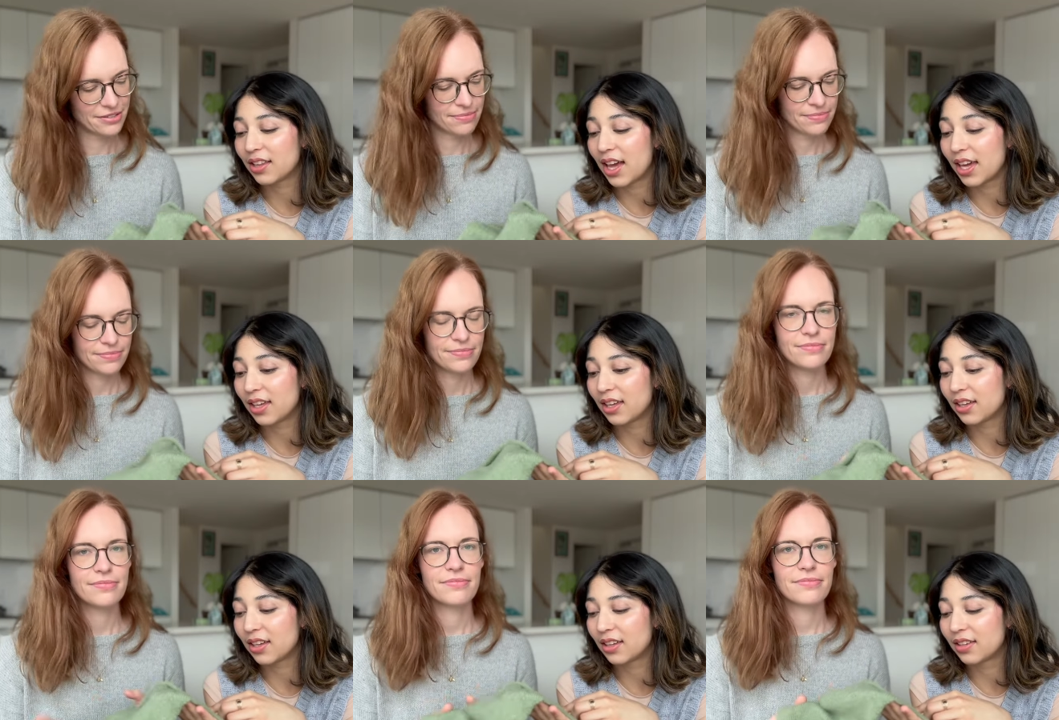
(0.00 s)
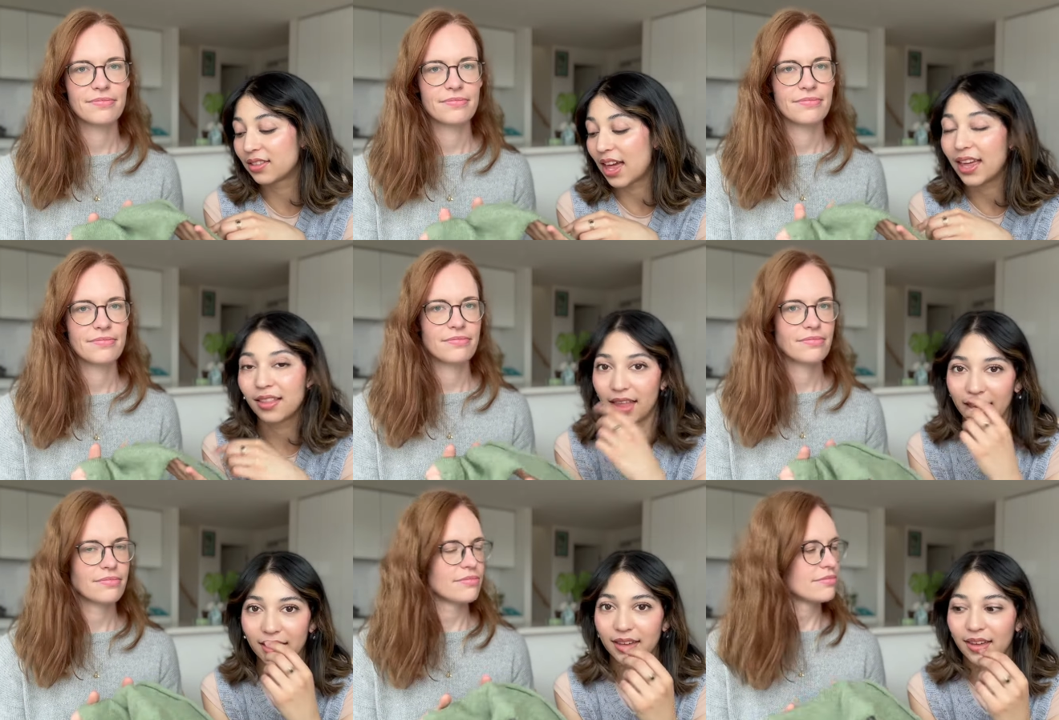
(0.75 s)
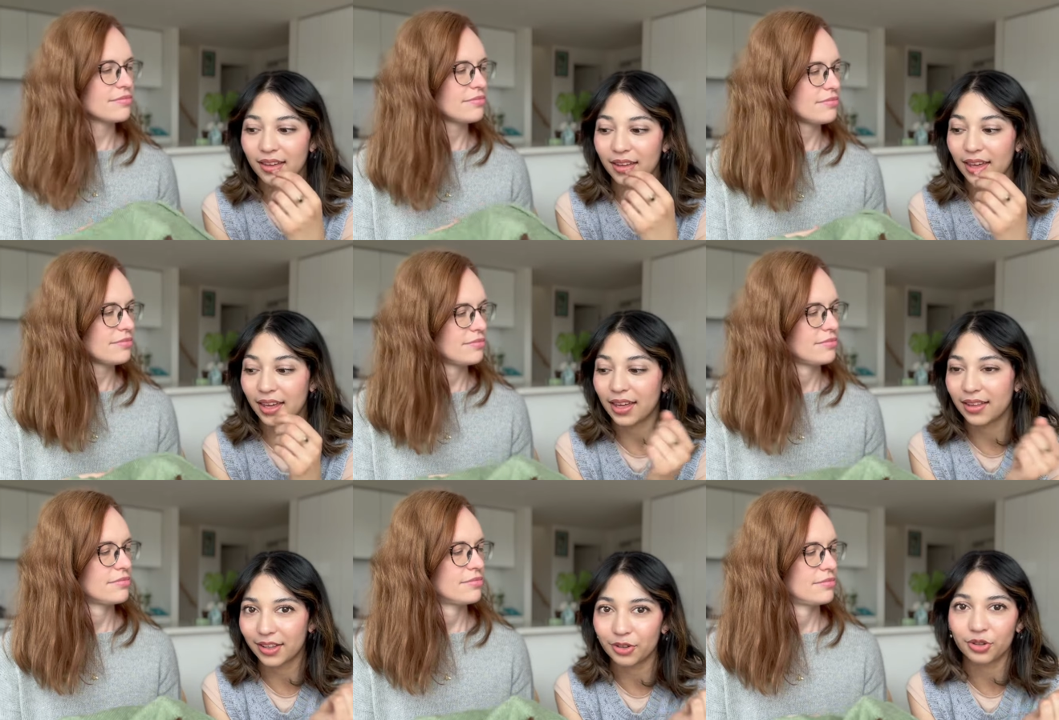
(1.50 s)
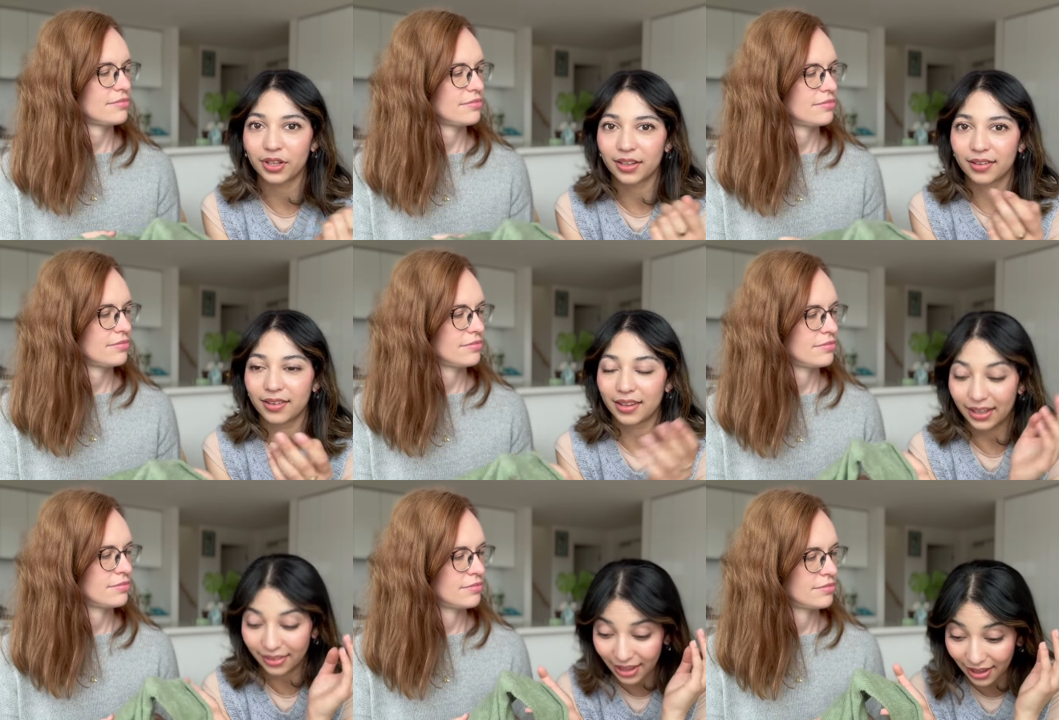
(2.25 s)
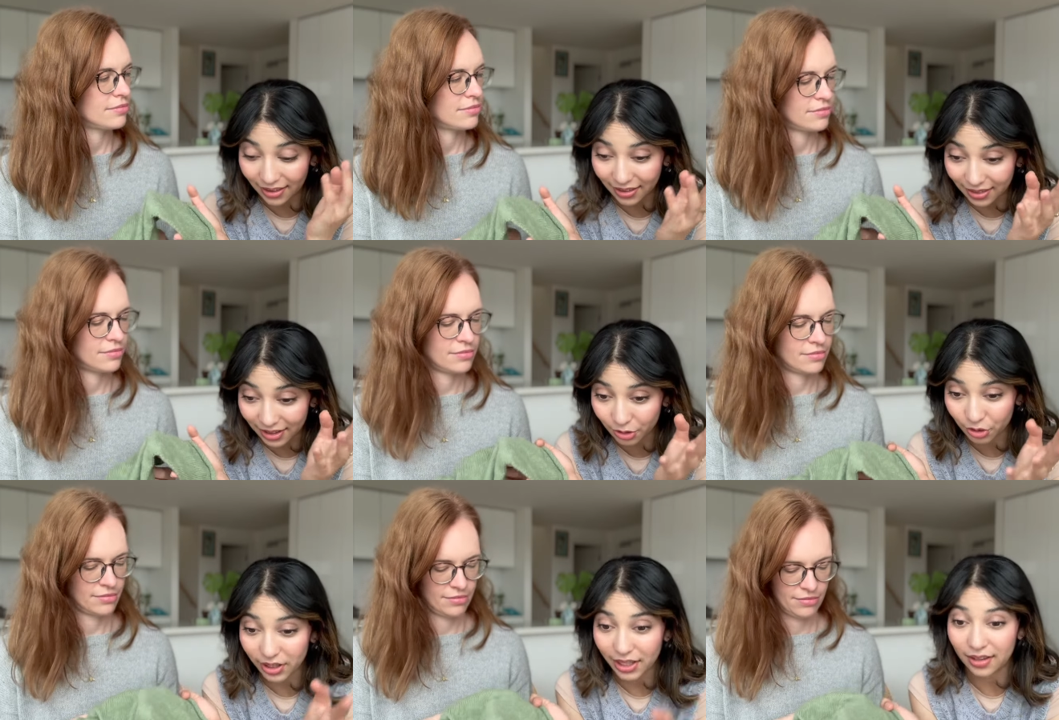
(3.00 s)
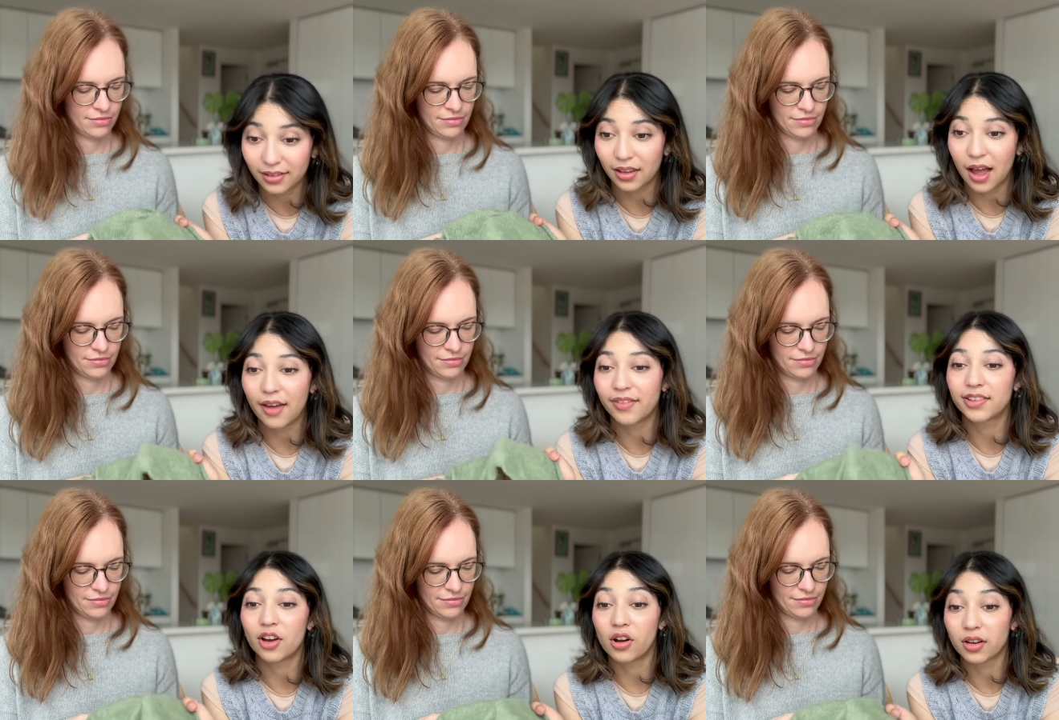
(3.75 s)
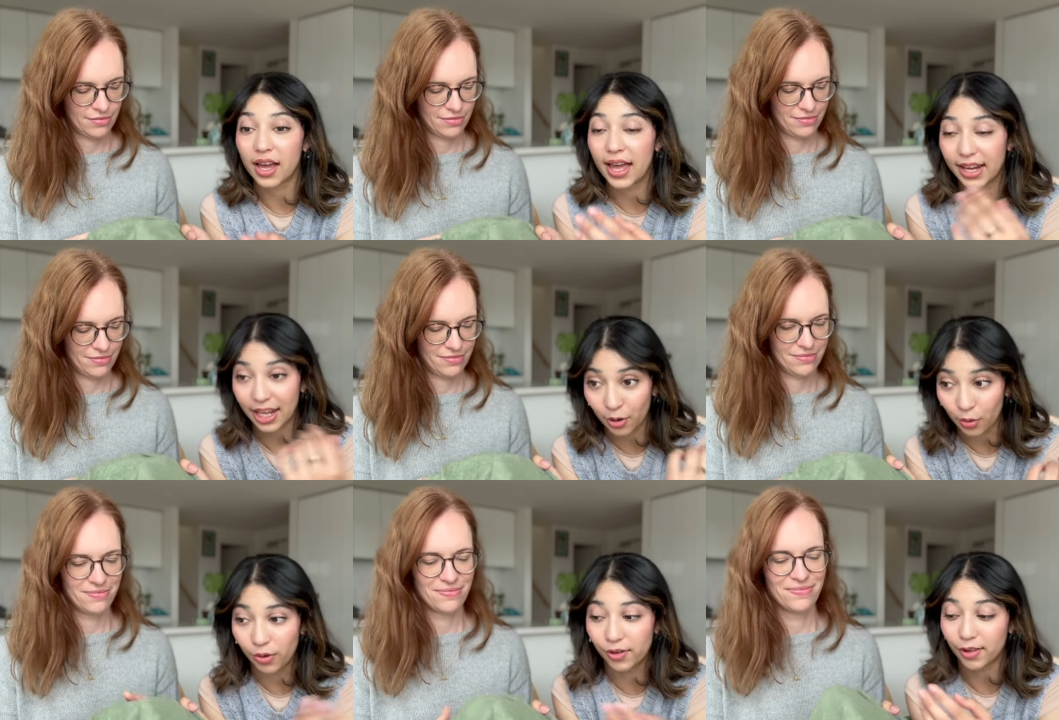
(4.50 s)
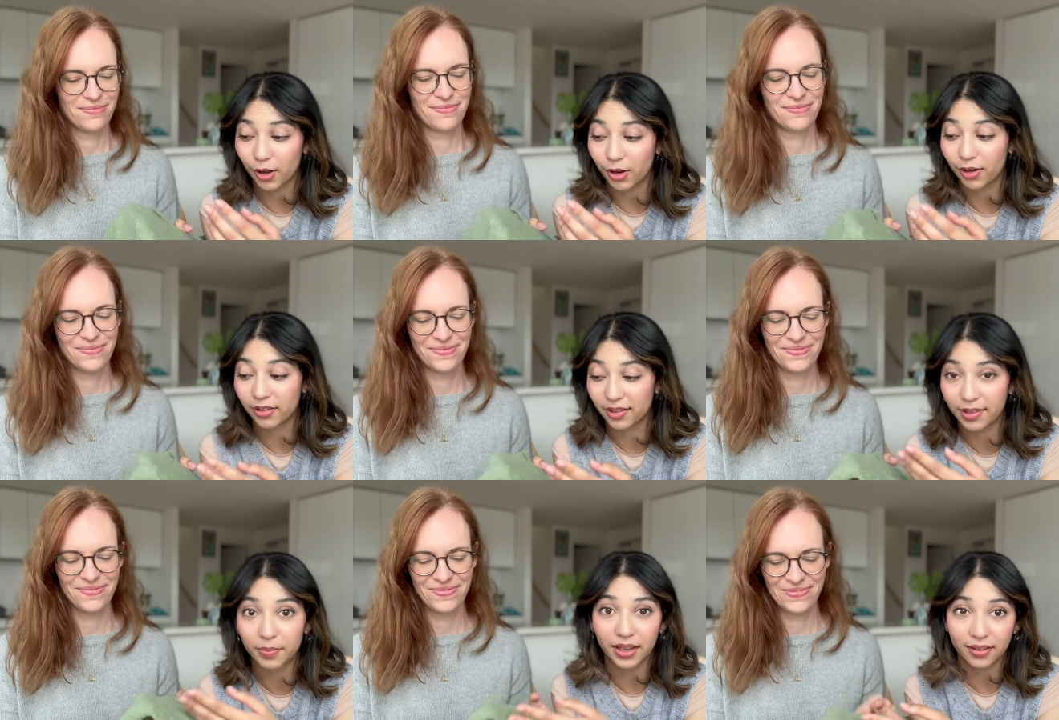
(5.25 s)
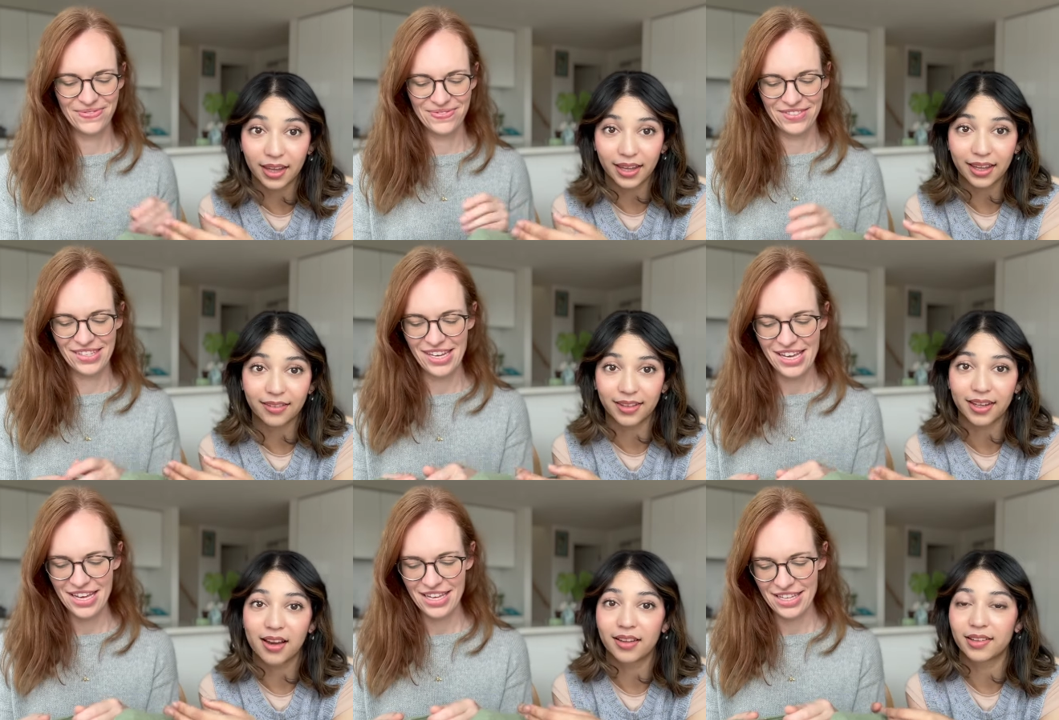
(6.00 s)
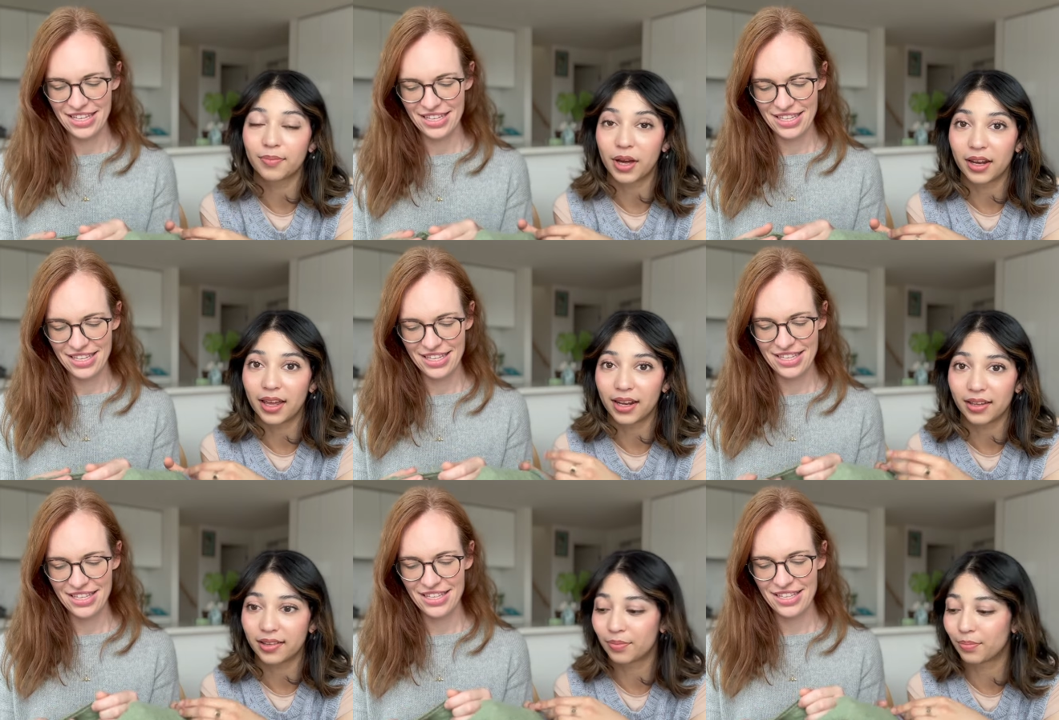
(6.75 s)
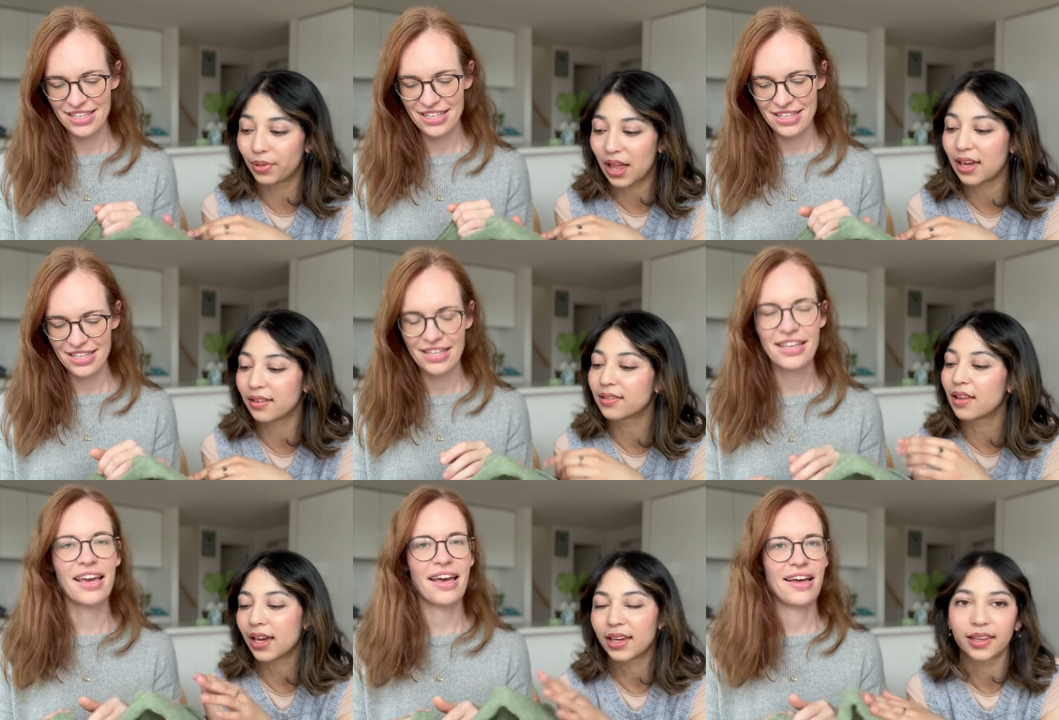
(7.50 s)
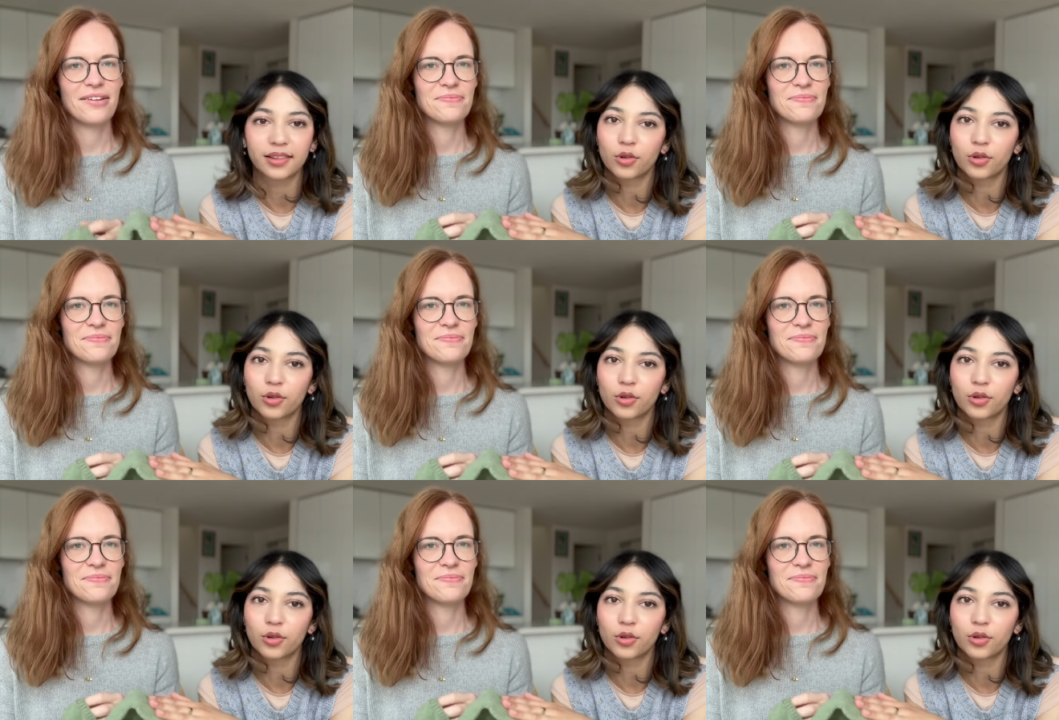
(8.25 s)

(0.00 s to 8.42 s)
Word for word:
Speaker 1: like, they like he literally like they're literally his livestock and he also spent like it's the yarn spun at his place like yeah.